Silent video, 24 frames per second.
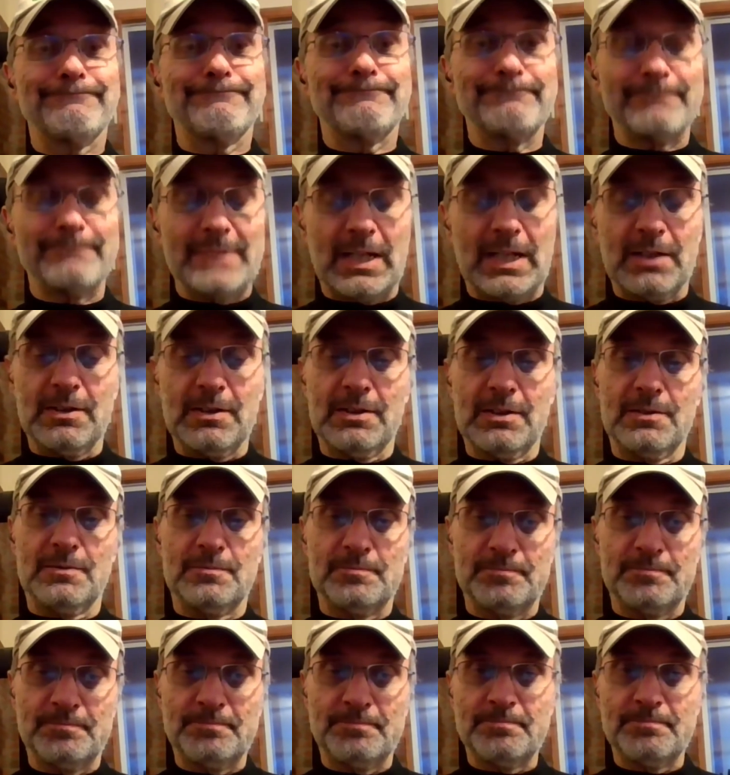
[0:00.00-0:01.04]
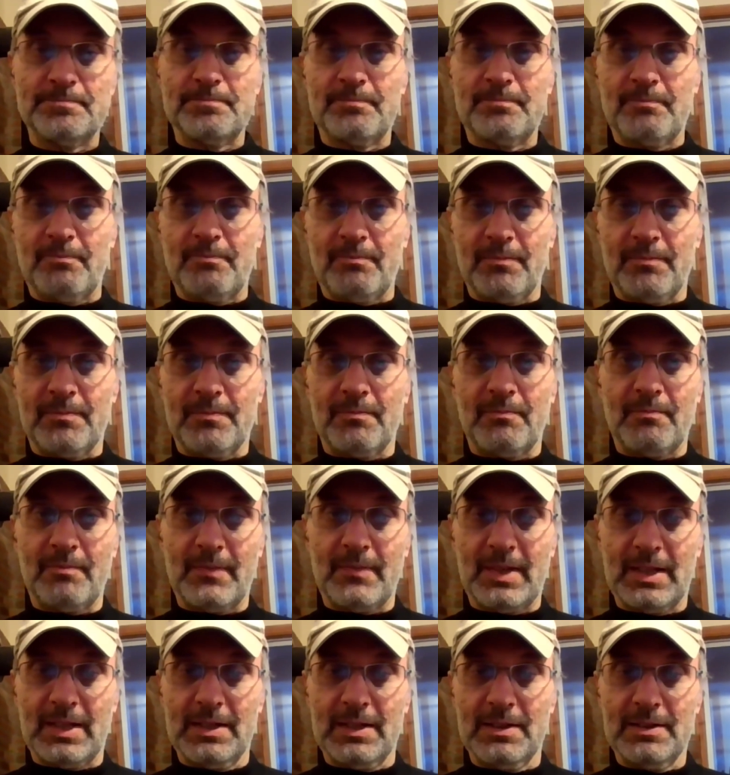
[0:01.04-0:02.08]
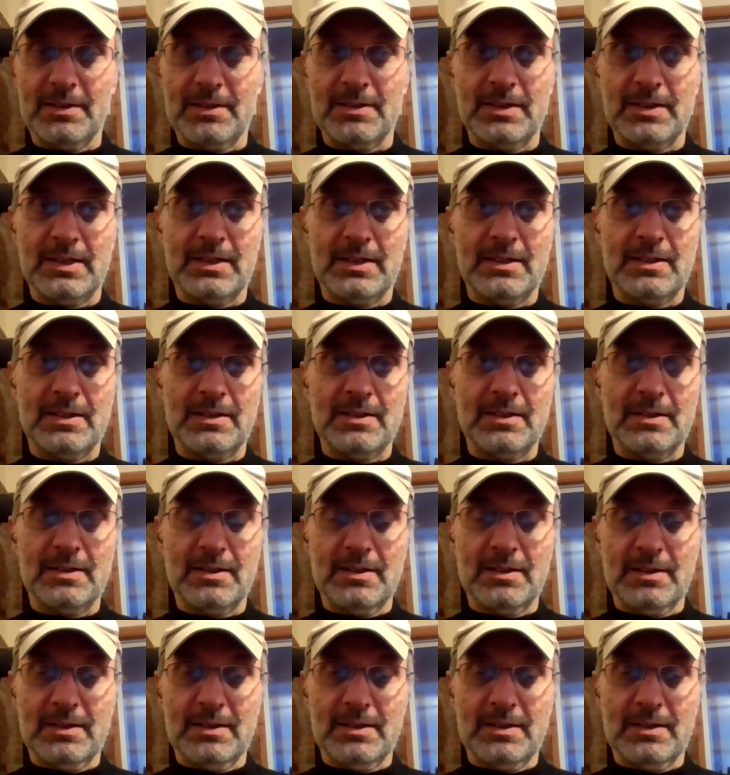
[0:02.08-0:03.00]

Okay, good, good. Looking forward to see what you're doing.